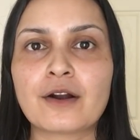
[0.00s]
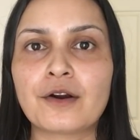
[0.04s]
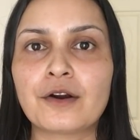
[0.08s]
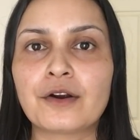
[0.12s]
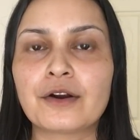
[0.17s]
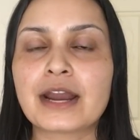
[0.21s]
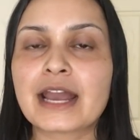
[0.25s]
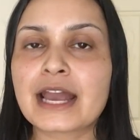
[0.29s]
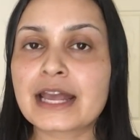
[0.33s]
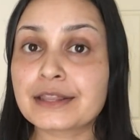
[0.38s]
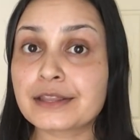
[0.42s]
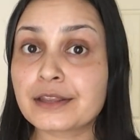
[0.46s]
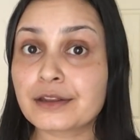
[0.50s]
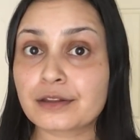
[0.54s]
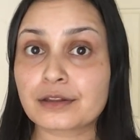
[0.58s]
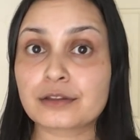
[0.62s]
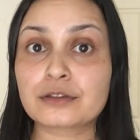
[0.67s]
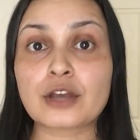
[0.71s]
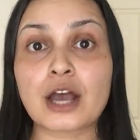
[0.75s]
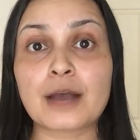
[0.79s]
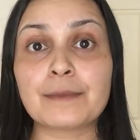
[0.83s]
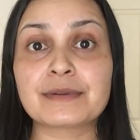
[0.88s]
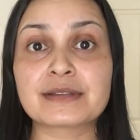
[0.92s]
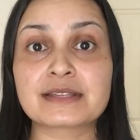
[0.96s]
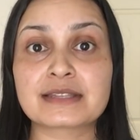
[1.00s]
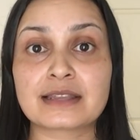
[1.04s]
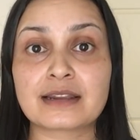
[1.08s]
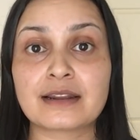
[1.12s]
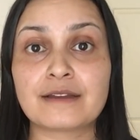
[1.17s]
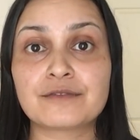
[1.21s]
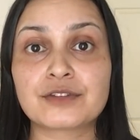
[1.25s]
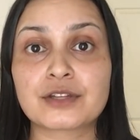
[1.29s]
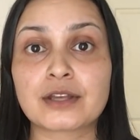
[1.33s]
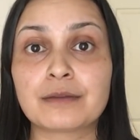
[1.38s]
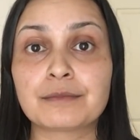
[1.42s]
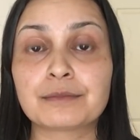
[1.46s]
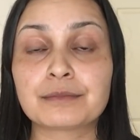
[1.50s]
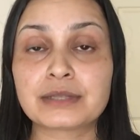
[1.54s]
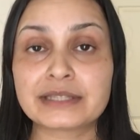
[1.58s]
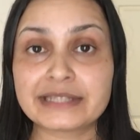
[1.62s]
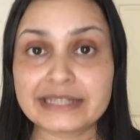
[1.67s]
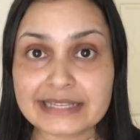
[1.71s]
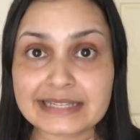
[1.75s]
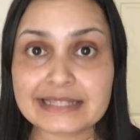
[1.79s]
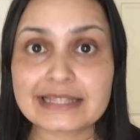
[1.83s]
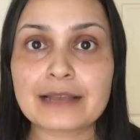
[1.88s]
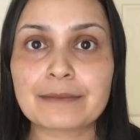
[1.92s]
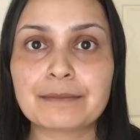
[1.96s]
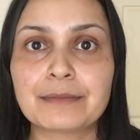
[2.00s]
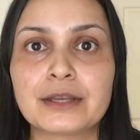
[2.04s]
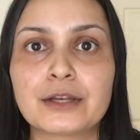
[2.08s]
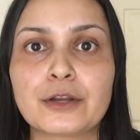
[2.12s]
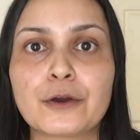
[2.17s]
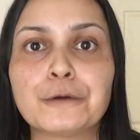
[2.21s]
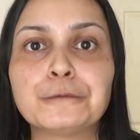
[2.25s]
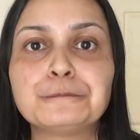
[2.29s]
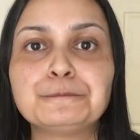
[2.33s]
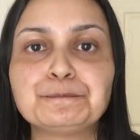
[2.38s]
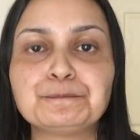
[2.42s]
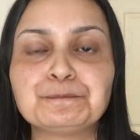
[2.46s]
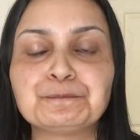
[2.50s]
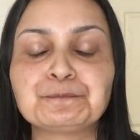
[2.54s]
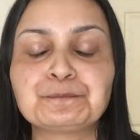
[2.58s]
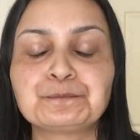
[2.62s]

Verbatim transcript: or any of the topics that I've done, please let me know.